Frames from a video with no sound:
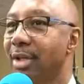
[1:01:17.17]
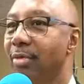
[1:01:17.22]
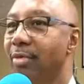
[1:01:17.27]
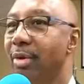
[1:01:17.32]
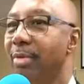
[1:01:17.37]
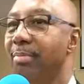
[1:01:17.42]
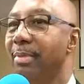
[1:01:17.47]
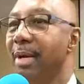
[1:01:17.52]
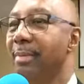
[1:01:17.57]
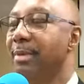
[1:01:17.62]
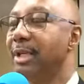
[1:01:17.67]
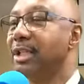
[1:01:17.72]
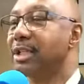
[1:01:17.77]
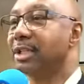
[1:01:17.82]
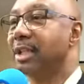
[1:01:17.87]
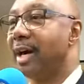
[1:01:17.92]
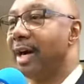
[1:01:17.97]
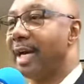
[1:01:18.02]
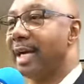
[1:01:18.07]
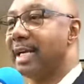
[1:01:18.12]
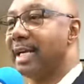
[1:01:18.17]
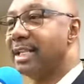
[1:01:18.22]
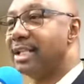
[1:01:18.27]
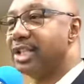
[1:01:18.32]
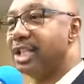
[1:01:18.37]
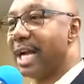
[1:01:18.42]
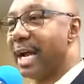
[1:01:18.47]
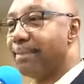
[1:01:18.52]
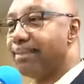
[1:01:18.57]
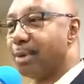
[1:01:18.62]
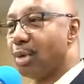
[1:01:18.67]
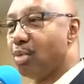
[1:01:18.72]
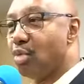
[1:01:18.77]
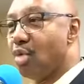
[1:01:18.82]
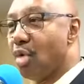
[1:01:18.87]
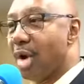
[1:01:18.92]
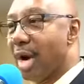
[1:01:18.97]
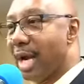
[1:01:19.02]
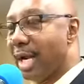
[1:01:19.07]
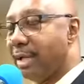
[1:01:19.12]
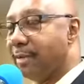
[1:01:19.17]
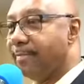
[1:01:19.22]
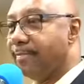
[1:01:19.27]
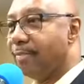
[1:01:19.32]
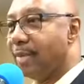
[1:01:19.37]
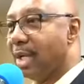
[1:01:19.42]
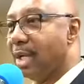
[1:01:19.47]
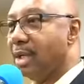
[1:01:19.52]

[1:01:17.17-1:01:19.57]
Remember, he started in chapter 1